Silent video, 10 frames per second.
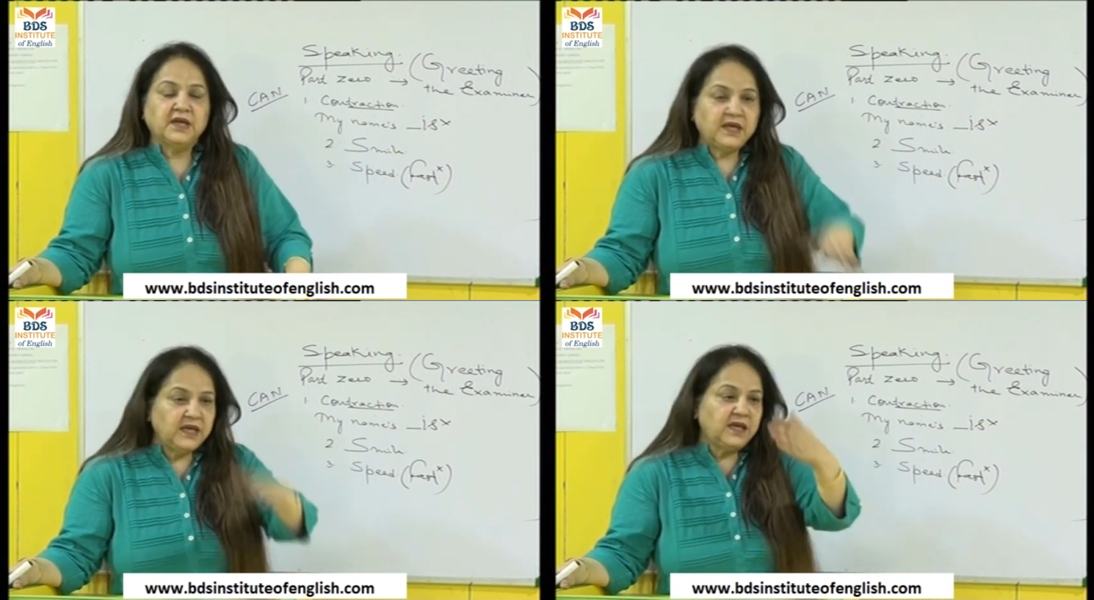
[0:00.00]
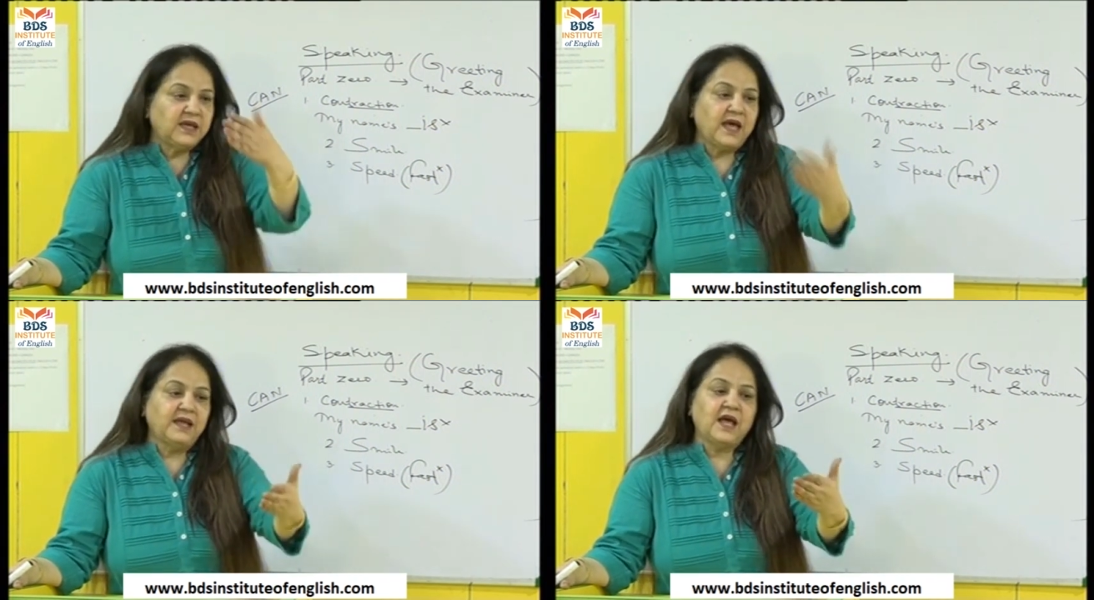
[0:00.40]
He
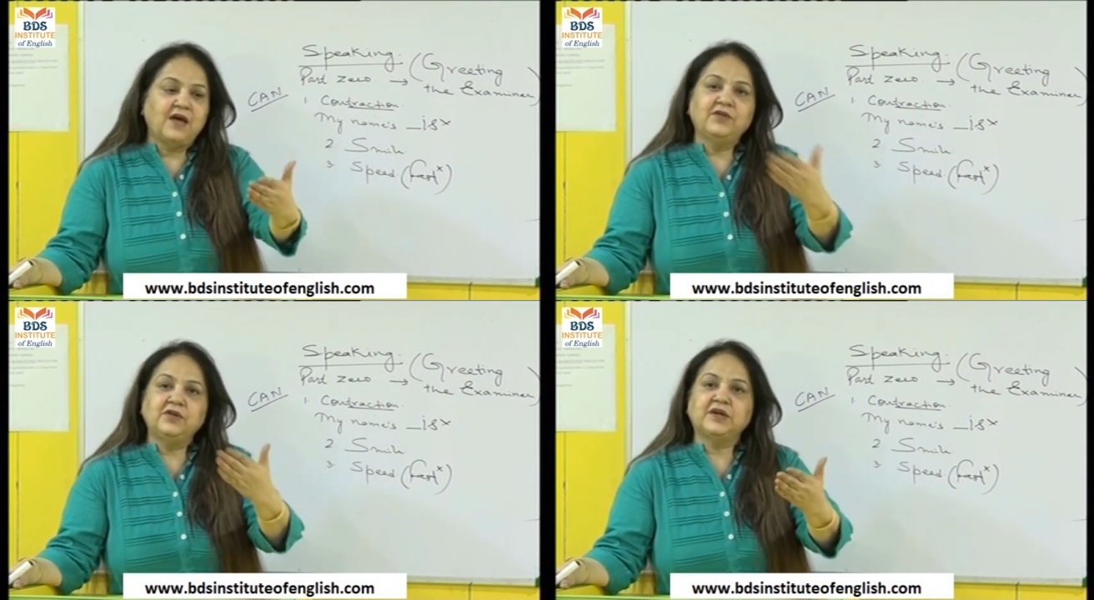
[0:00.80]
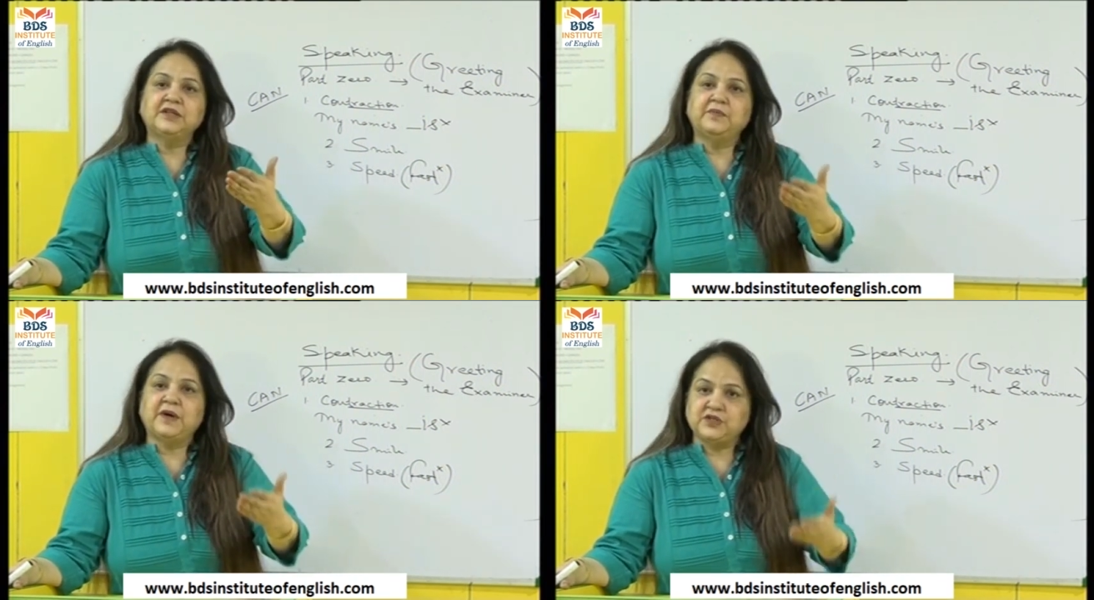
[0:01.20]
can have a look
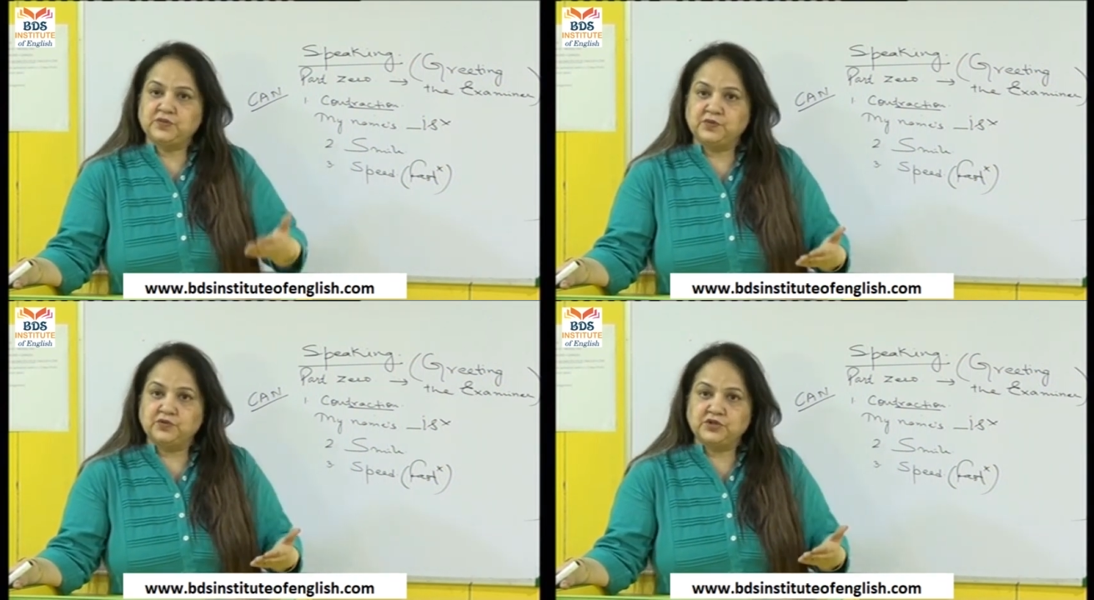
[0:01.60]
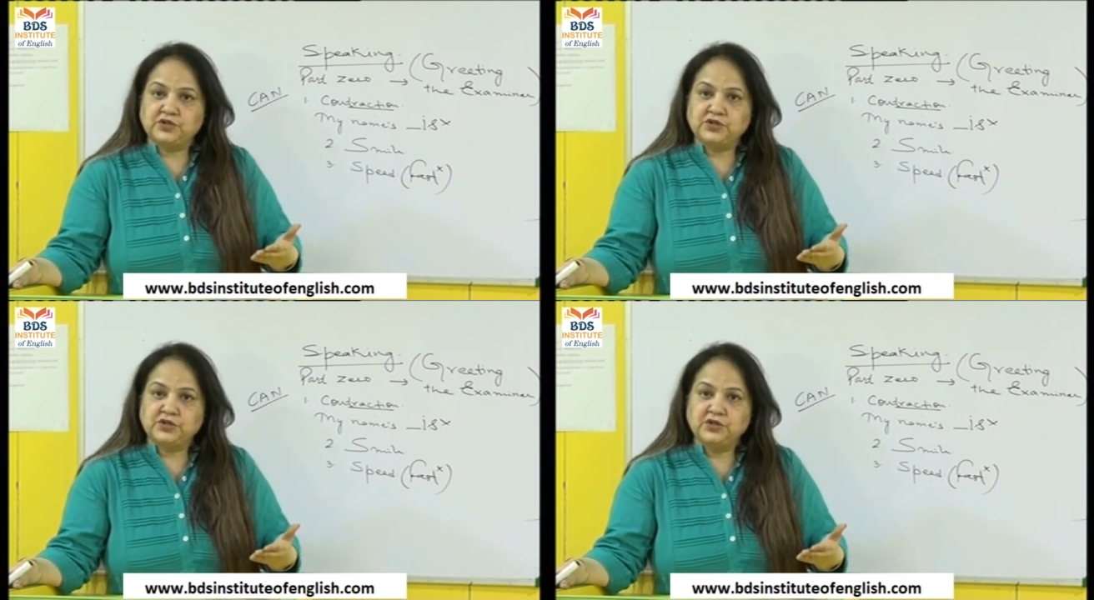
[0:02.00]
at the passport.